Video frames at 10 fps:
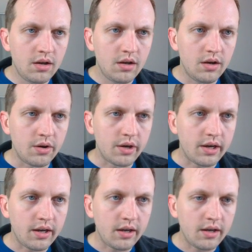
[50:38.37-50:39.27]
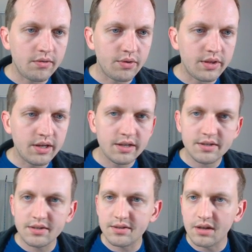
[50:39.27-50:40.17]
Okay, for
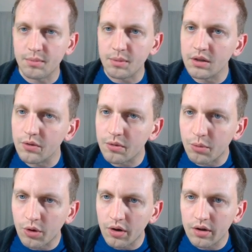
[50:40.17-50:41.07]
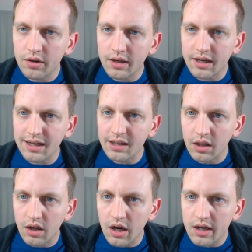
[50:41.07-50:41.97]
this is going to be a little more... Can I
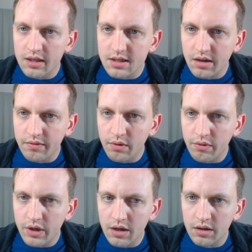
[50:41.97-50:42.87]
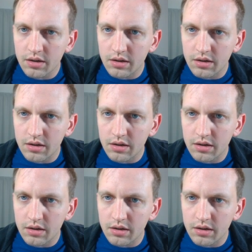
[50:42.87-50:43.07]
lock this stuff over here?